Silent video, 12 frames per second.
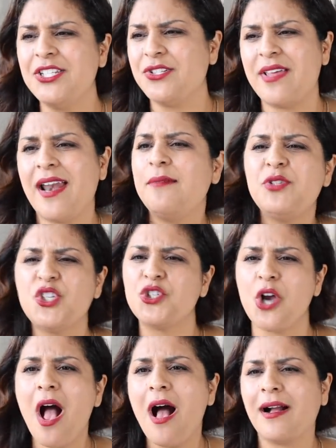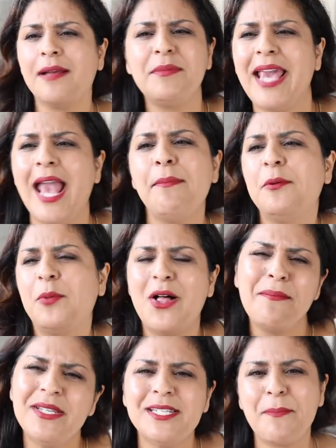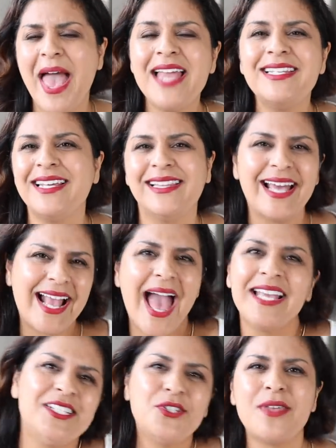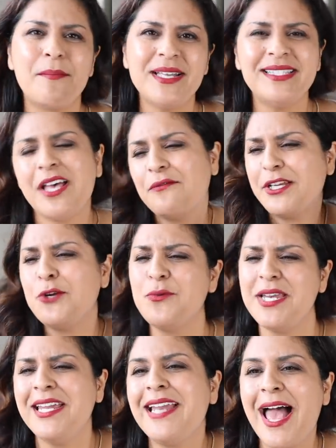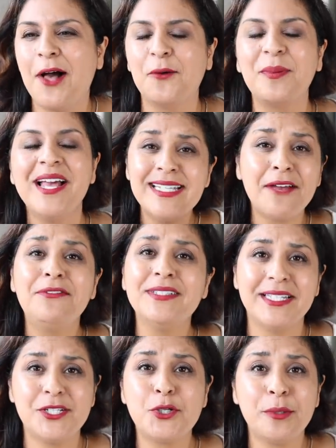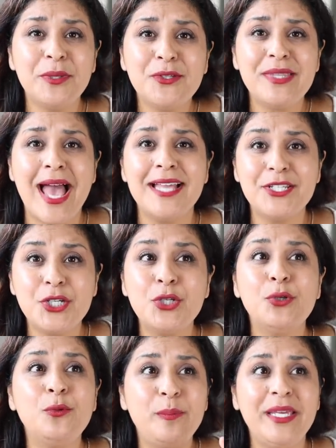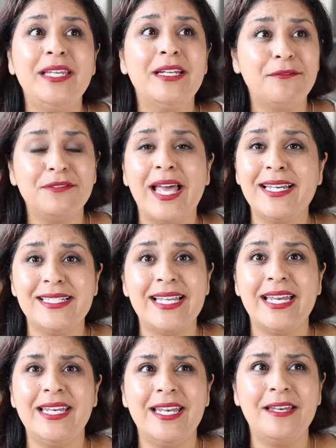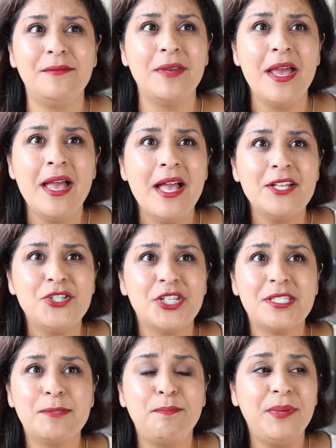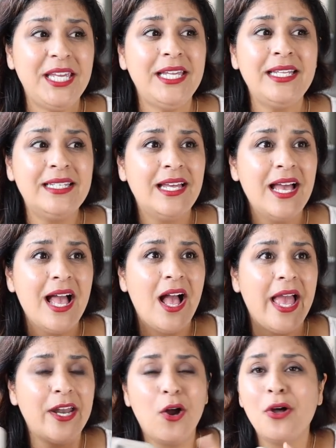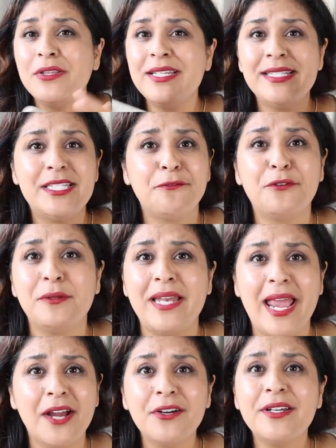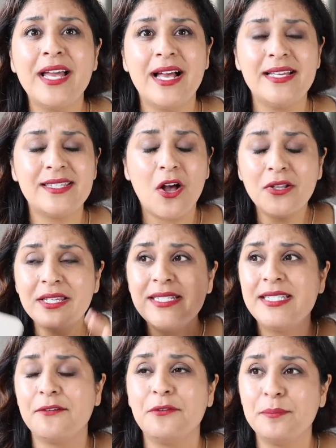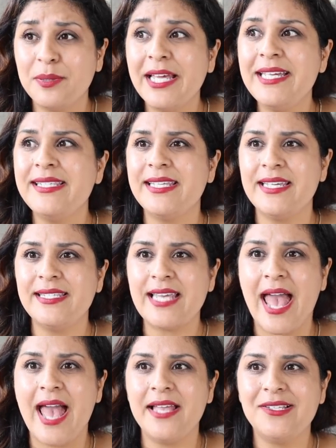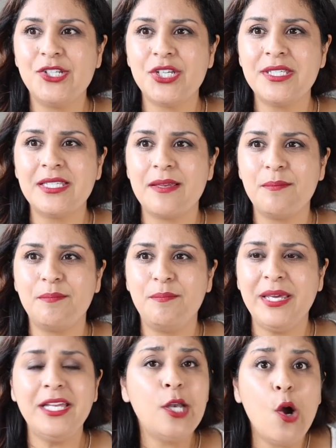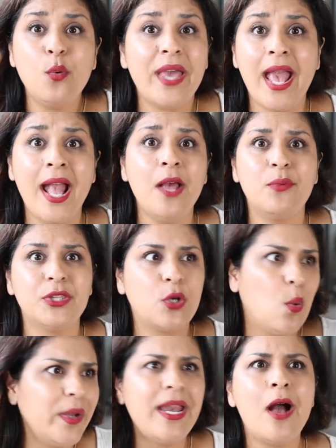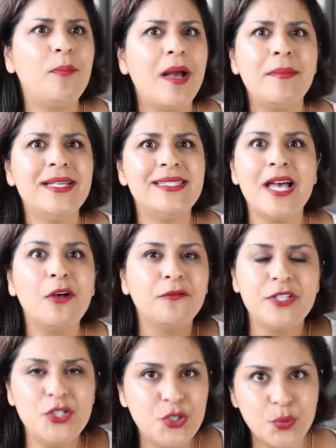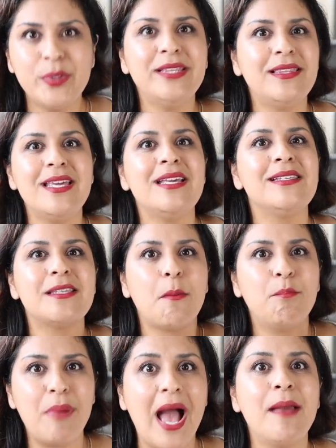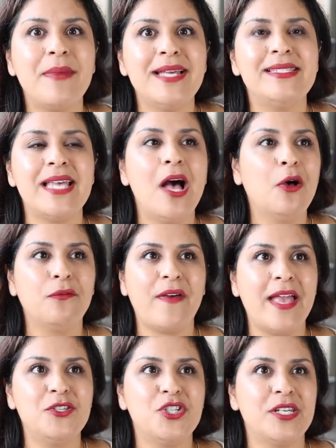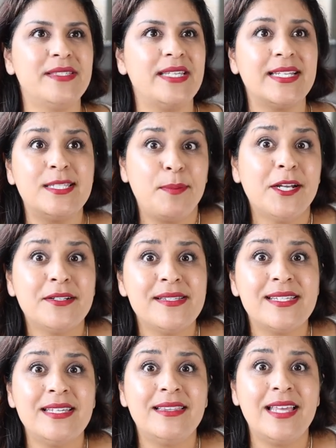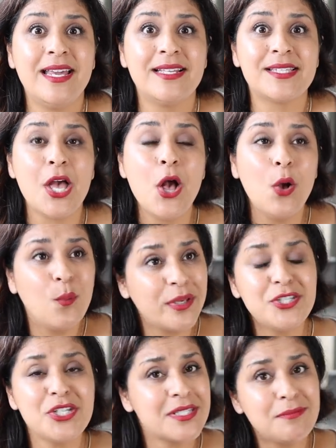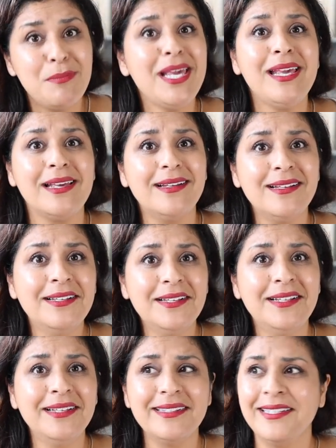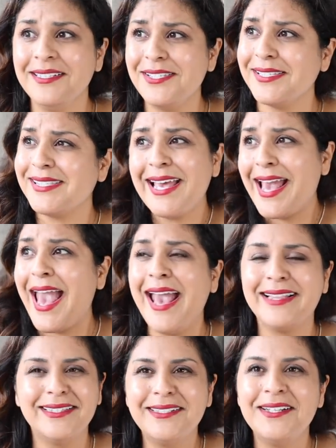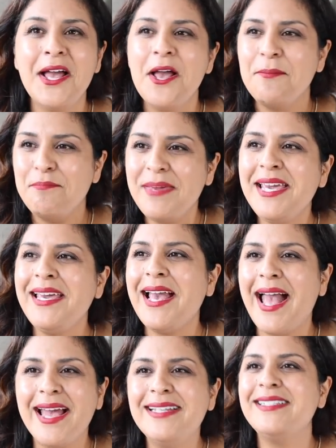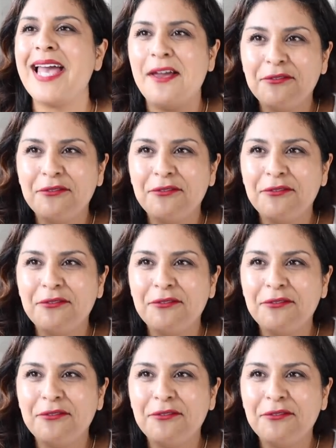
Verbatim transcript: can do that. I'm strong. I'm capable. I'm independent. Like, I can do that myself. I don't need help. I definitely attribute that to being a flight attendant and just being at all these different areas, all these different places, and just being okay with going out by myself and doing things by myself and just experiencing things with just me. Just like, hey, little me and